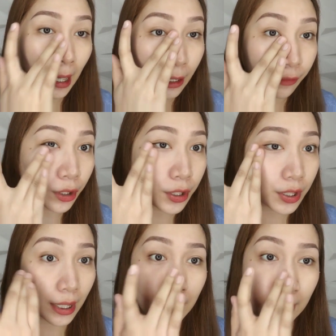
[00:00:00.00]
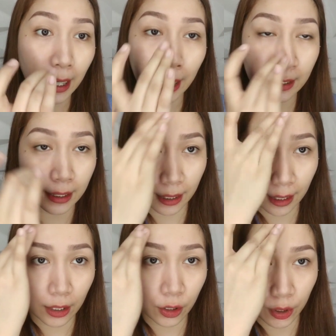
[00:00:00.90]
And if there's excess,
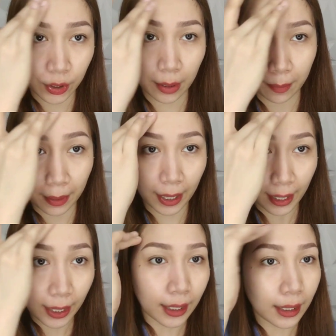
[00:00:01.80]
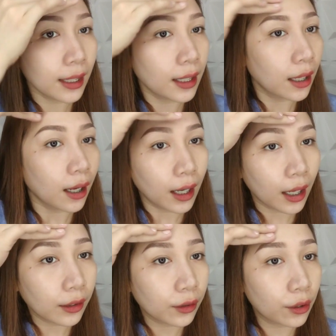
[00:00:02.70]
then just apply it
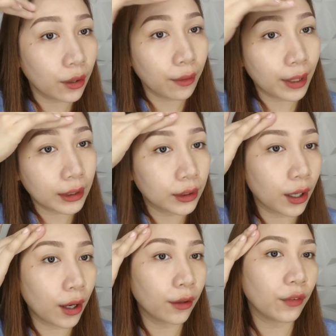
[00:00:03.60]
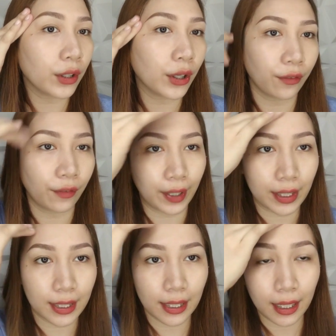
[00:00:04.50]
to the rest of your
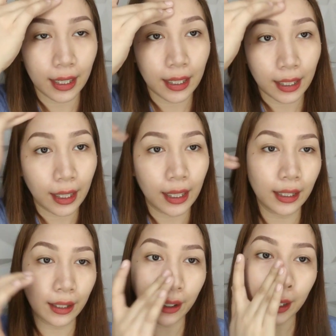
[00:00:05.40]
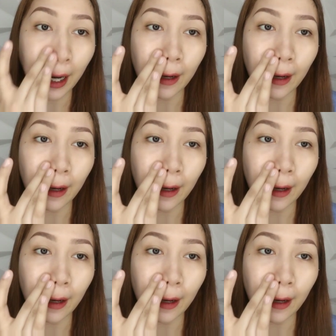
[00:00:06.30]
face. And I already